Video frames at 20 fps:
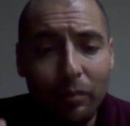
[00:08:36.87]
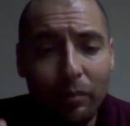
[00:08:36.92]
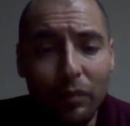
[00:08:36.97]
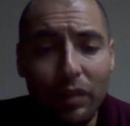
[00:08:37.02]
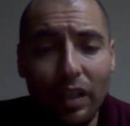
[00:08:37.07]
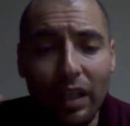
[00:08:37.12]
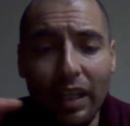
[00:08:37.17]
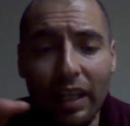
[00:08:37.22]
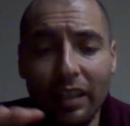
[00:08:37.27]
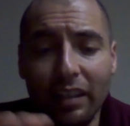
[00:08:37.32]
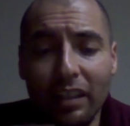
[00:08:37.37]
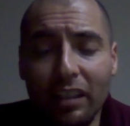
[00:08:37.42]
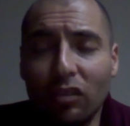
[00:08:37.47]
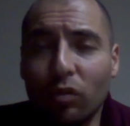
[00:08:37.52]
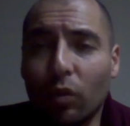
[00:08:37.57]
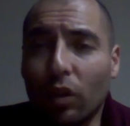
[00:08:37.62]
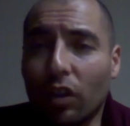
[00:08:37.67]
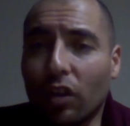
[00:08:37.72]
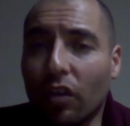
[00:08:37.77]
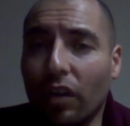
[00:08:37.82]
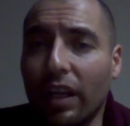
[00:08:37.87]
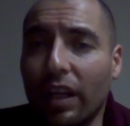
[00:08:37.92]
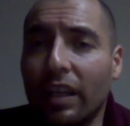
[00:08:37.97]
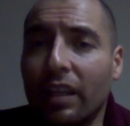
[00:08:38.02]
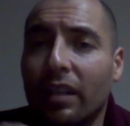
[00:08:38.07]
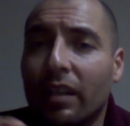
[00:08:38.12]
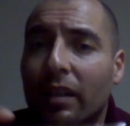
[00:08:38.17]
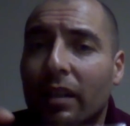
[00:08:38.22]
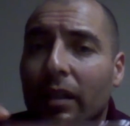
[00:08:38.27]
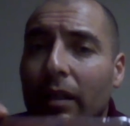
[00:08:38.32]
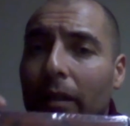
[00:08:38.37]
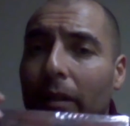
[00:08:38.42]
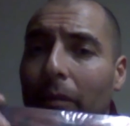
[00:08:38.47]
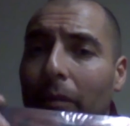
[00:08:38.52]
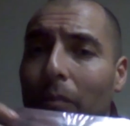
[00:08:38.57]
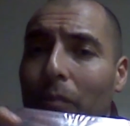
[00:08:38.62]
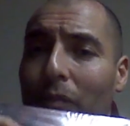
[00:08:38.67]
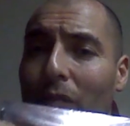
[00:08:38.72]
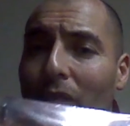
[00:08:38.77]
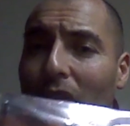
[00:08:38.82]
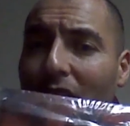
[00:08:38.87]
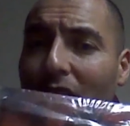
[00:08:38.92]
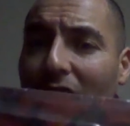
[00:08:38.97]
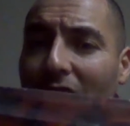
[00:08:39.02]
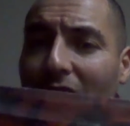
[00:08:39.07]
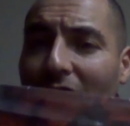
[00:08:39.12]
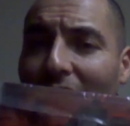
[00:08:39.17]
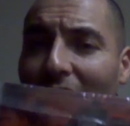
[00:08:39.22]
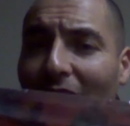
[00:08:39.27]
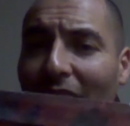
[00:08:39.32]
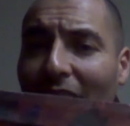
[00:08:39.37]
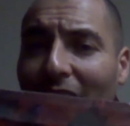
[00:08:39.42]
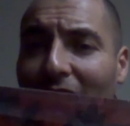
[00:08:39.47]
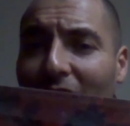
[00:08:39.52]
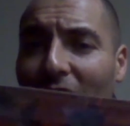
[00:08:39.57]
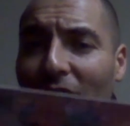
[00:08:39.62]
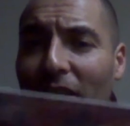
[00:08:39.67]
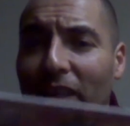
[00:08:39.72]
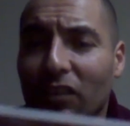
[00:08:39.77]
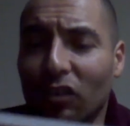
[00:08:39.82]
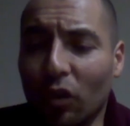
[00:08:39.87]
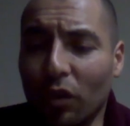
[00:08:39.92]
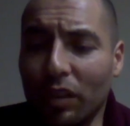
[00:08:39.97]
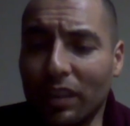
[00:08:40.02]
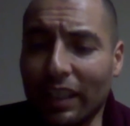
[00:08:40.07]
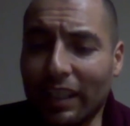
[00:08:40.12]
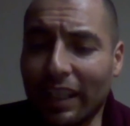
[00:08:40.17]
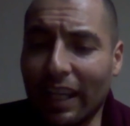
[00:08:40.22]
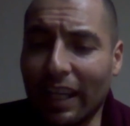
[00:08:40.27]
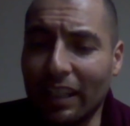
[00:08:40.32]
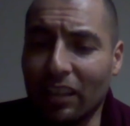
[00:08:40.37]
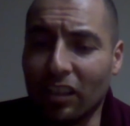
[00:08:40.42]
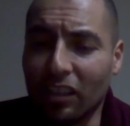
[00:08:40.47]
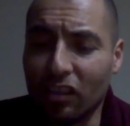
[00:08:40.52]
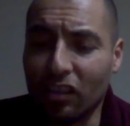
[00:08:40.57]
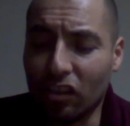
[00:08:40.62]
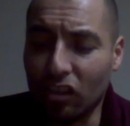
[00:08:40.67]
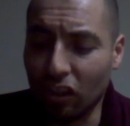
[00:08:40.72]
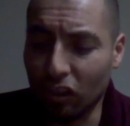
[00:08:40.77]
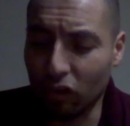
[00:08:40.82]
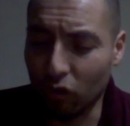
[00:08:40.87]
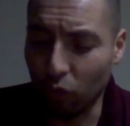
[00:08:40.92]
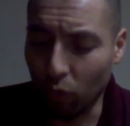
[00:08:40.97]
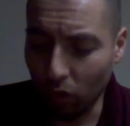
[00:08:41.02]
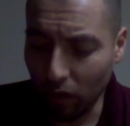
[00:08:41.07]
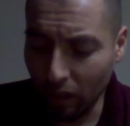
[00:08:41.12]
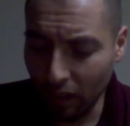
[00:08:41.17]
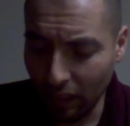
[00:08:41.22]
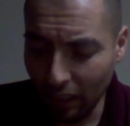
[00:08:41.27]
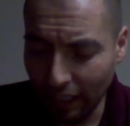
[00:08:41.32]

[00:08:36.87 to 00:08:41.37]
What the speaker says: The endings were great. Since it's a lot of different stories, I can't just judge one.